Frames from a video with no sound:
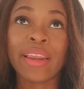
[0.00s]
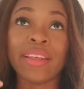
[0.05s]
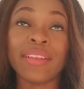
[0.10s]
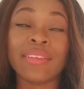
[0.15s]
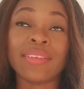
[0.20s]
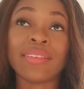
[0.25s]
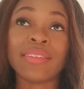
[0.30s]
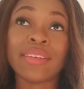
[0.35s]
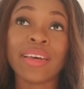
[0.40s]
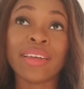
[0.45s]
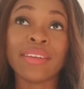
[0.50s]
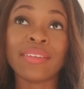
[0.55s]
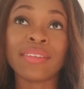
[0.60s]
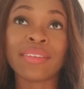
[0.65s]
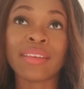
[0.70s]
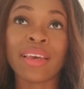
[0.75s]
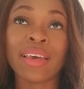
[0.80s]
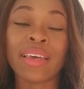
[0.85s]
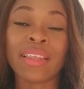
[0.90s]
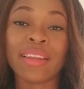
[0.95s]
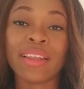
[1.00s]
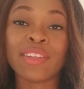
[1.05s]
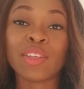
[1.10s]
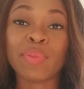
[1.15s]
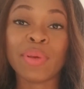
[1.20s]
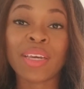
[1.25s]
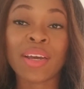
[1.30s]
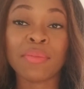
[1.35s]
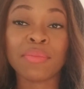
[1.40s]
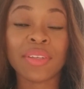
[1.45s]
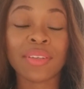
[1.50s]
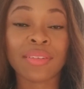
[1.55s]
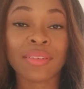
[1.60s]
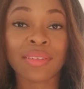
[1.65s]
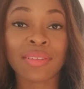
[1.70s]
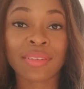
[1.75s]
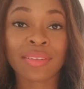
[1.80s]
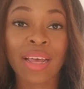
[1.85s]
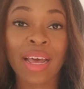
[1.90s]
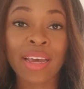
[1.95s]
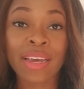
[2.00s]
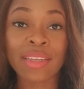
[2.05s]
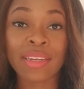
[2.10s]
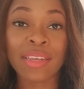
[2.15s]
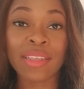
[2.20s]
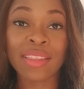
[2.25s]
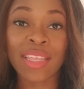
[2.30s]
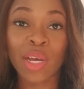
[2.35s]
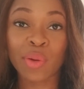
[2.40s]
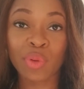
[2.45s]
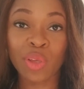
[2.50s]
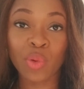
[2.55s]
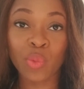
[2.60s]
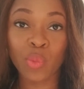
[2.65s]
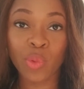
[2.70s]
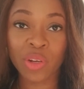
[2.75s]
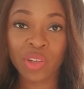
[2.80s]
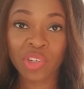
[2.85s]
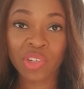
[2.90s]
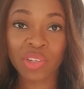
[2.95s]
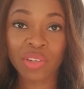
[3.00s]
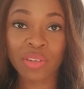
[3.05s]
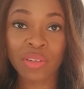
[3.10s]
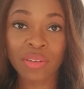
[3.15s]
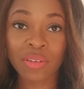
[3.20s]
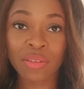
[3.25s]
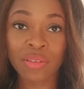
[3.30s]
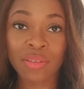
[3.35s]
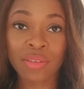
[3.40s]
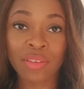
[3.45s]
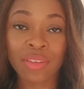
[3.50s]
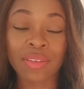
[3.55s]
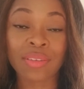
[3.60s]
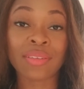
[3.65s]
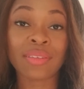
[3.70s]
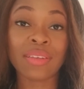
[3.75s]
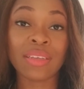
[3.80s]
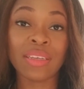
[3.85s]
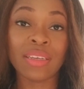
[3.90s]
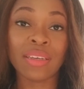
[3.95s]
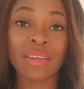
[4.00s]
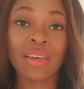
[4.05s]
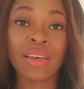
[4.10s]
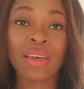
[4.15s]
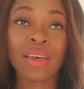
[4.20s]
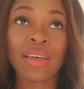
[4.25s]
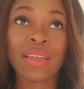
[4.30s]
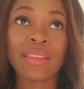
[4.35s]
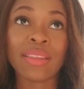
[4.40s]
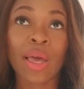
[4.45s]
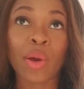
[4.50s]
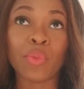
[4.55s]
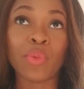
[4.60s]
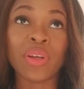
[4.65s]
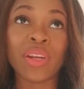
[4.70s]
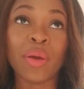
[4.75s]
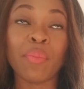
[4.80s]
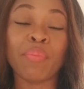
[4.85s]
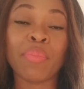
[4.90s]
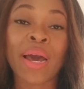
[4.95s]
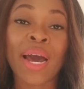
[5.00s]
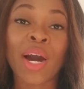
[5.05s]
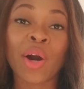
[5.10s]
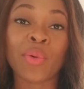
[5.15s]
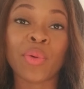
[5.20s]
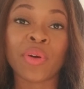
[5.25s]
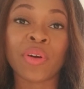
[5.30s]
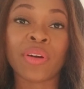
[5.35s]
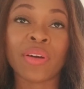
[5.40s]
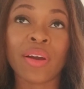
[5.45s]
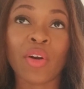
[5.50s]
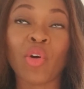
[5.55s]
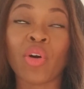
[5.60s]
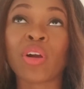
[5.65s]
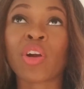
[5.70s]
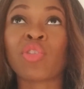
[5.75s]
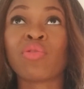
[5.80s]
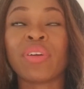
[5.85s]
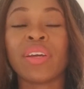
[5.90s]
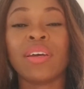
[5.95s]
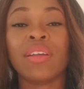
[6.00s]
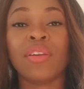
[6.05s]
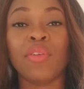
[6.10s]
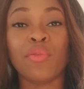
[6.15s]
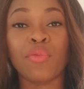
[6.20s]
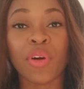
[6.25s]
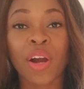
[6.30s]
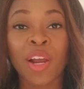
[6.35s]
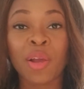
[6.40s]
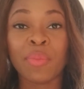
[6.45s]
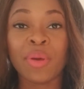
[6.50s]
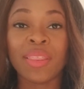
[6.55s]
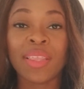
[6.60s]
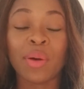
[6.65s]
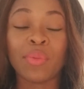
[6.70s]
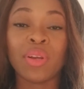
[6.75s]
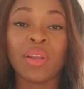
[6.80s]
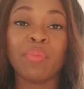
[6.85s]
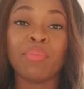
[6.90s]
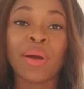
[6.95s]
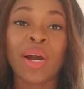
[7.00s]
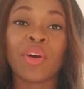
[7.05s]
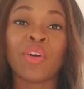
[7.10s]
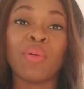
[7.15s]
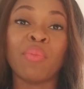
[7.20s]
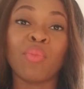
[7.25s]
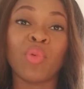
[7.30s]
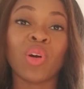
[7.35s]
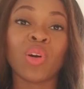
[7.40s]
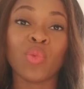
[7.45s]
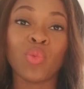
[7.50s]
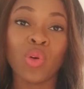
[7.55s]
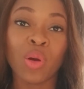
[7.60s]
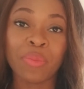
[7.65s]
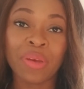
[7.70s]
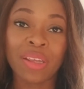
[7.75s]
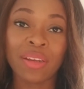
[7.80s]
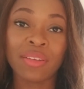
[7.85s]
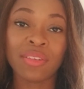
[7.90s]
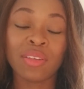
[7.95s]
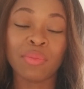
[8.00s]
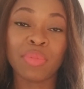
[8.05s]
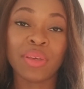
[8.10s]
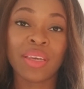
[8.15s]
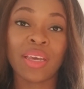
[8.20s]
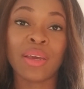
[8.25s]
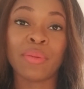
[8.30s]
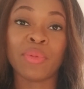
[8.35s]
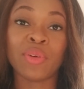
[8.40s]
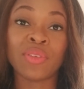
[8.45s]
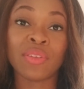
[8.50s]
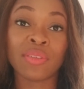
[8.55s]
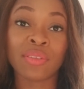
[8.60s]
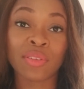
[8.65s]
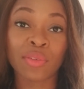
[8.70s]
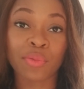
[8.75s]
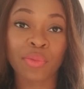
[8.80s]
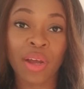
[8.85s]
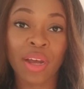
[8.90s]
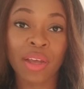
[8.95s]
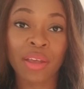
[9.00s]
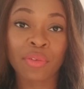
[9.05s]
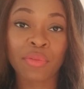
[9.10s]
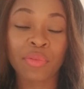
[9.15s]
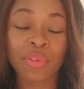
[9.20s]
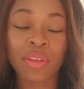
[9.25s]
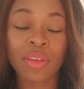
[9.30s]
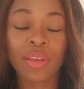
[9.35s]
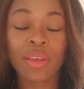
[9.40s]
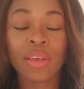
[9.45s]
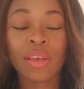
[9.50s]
And instead say, let's become the society that we wish to see that would empower or create an environment that would empower more women to be able to survive.